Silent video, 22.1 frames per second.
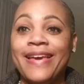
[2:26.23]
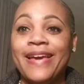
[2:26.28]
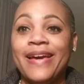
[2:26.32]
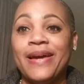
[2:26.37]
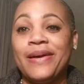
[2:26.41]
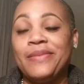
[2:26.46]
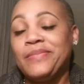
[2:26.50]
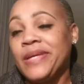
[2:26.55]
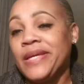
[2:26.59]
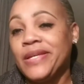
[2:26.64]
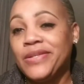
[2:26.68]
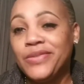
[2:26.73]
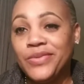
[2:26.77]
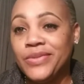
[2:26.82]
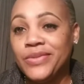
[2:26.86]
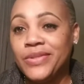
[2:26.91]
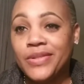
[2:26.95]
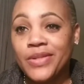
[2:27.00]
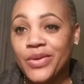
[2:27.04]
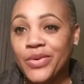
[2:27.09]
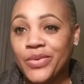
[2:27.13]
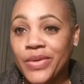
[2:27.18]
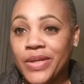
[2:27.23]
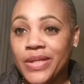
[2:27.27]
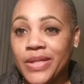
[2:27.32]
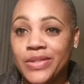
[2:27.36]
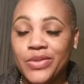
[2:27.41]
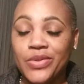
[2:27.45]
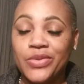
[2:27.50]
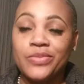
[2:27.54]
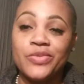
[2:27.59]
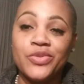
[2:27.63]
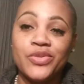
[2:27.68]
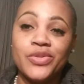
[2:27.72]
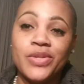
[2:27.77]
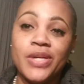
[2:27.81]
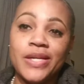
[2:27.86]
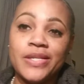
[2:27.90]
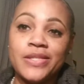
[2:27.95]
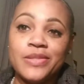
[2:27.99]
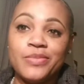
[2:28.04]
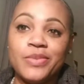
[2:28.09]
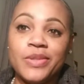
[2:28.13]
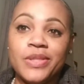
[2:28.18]
I'm not using the correct terms, you
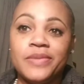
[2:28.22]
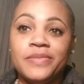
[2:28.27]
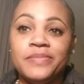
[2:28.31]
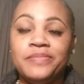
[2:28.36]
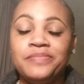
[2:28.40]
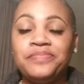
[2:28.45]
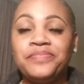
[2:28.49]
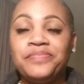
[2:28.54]
guys, but